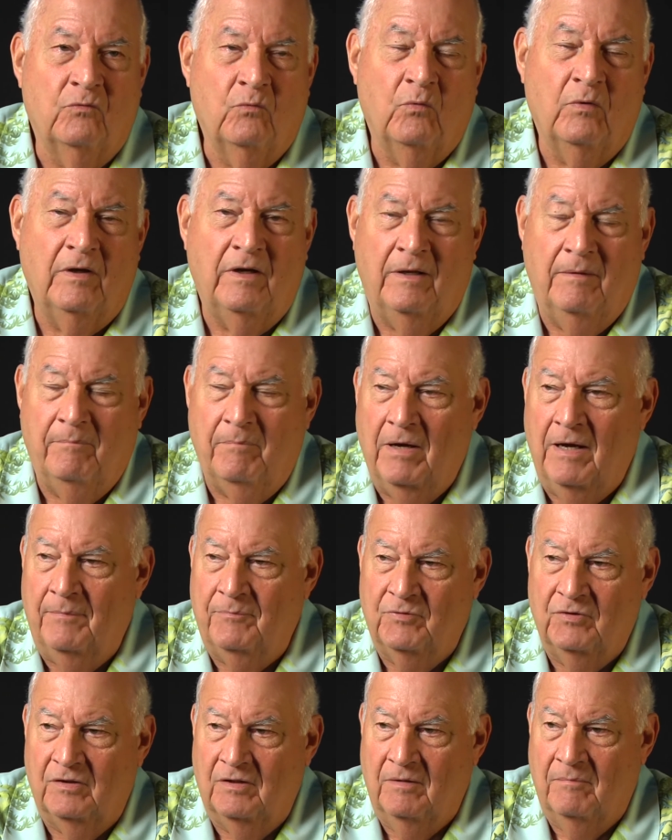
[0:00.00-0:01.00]
One that
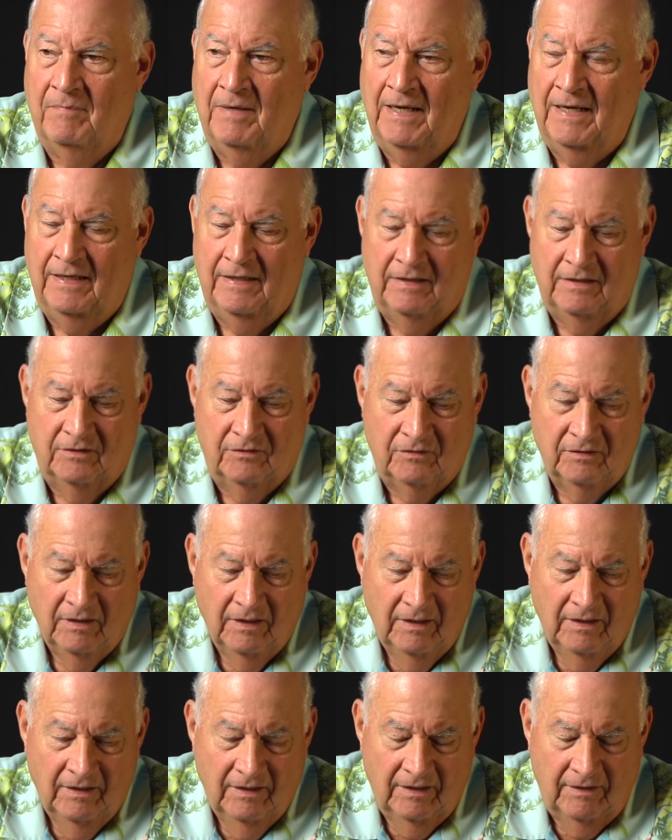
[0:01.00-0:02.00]
pops into mind is
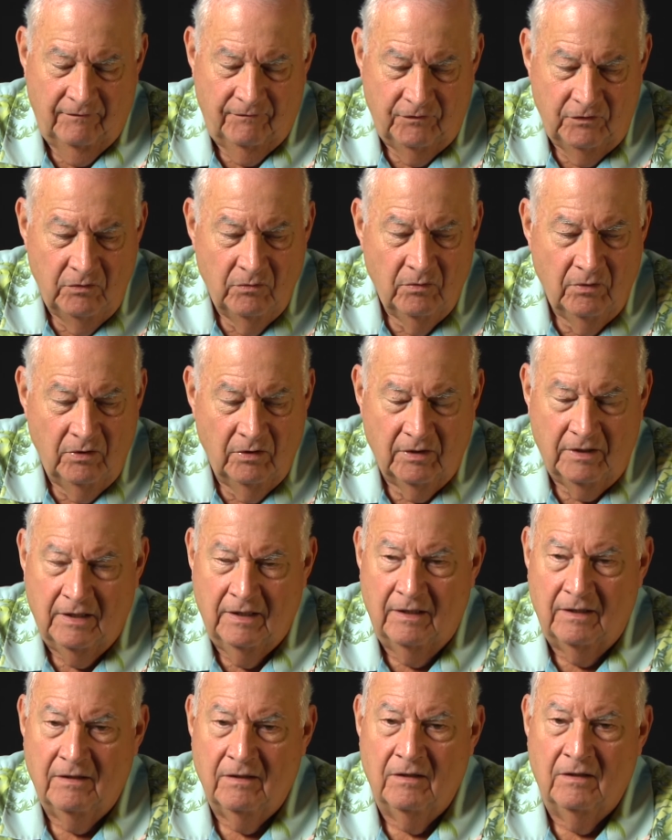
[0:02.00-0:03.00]
if you look
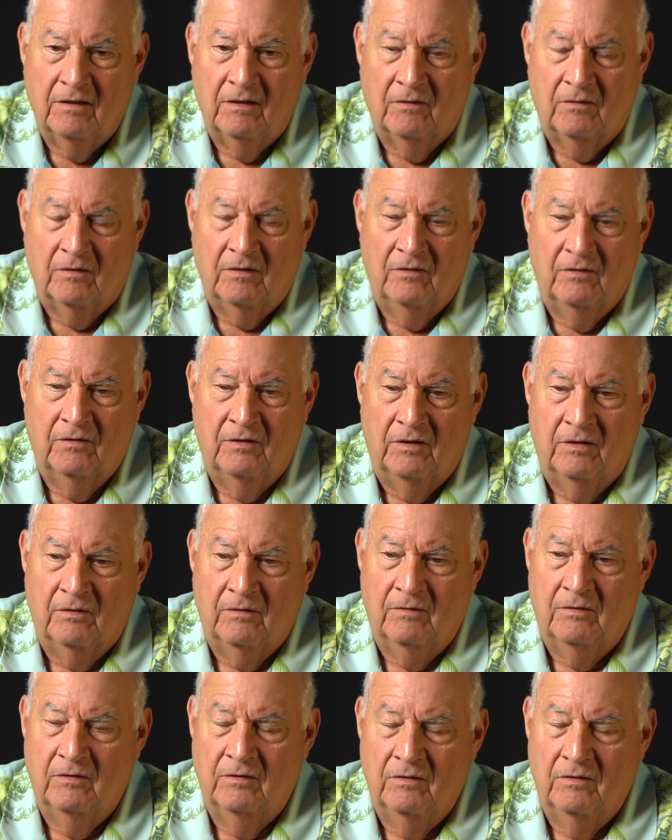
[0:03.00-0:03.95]
at uh, their